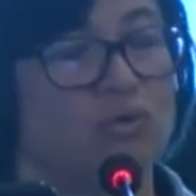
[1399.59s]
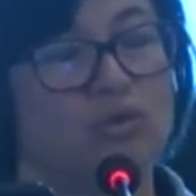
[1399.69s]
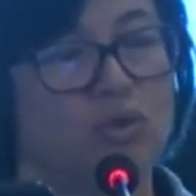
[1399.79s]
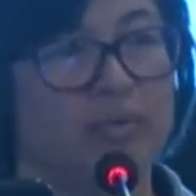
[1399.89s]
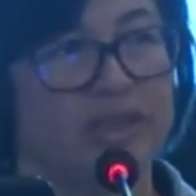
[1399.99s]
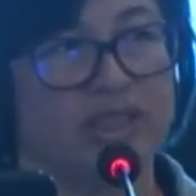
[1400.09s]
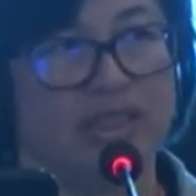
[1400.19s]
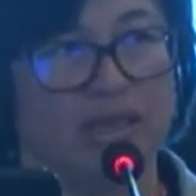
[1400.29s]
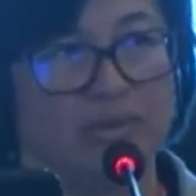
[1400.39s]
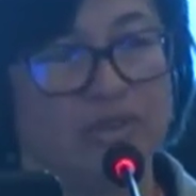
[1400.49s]
so much
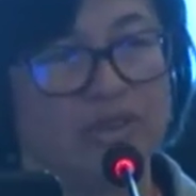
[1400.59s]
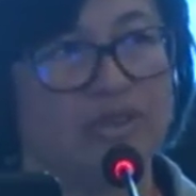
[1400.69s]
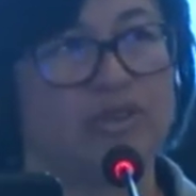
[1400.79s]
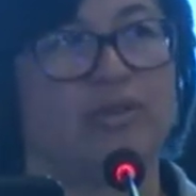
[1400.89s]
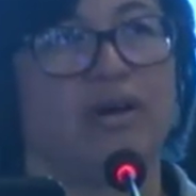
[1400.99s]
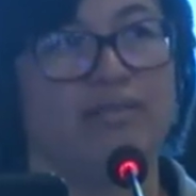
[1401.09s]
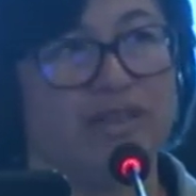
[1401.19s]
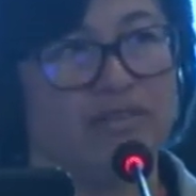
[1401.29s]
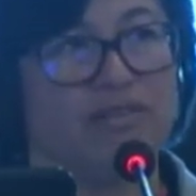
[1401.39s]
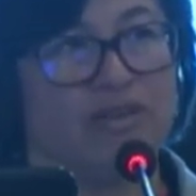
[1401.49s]
diluted to have
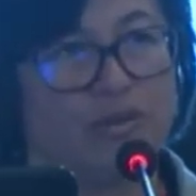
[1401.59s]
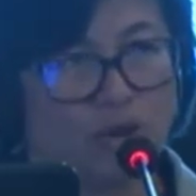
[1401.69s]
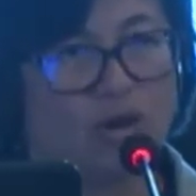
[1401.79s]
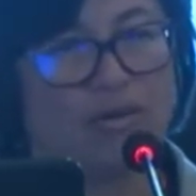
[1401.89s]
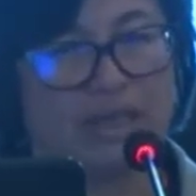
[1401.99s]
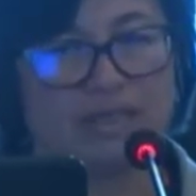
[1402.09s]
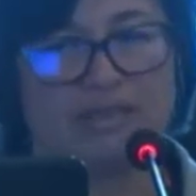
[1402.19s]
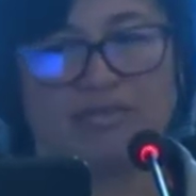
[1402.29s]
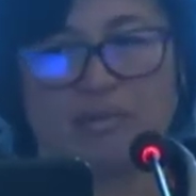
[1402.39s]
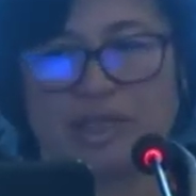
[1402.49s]
the, the correct
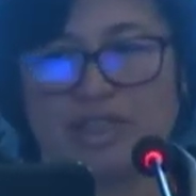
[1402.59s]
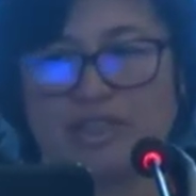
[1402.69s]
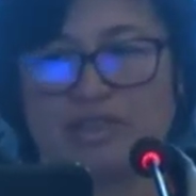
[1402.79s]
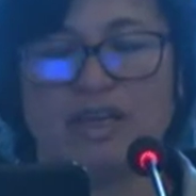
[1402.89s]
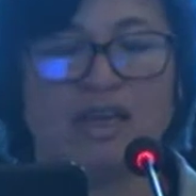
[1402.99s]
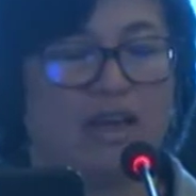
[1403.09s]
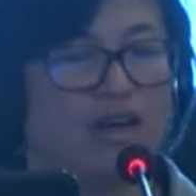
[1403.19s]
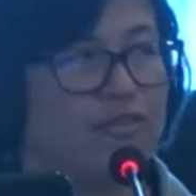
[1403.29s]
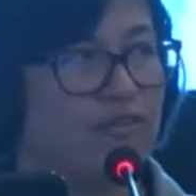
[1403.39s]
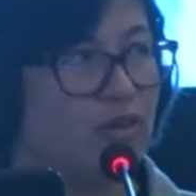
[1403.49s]
information
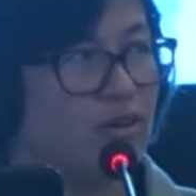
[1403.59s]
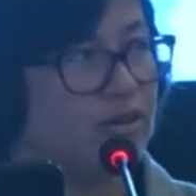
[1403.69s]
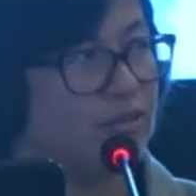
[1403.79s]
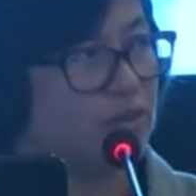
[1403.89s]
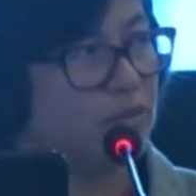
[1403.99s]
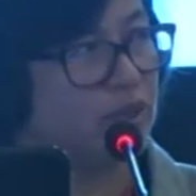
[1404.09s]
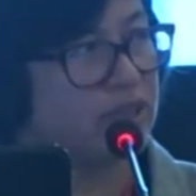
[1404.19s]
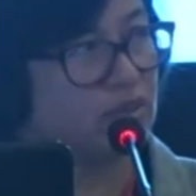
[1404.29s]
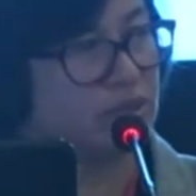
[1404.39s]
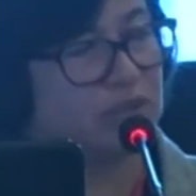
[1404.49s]
for, for
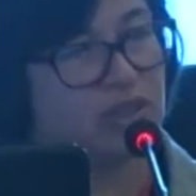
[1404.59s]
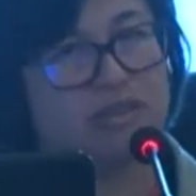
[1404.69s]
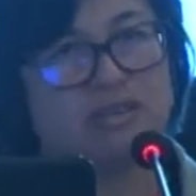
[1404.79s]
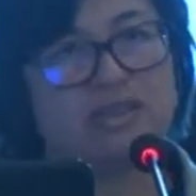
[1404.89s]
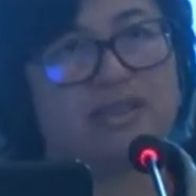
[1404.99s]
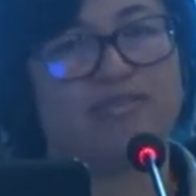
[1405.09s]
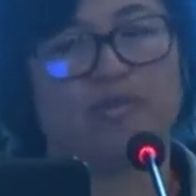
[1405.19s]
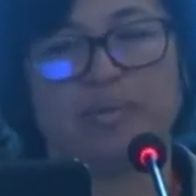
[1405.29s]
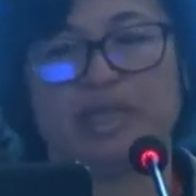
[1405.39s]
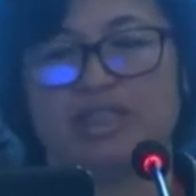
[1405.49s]
prescriptioners and for
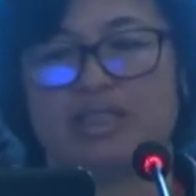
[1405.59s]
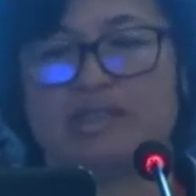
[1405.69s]
patients.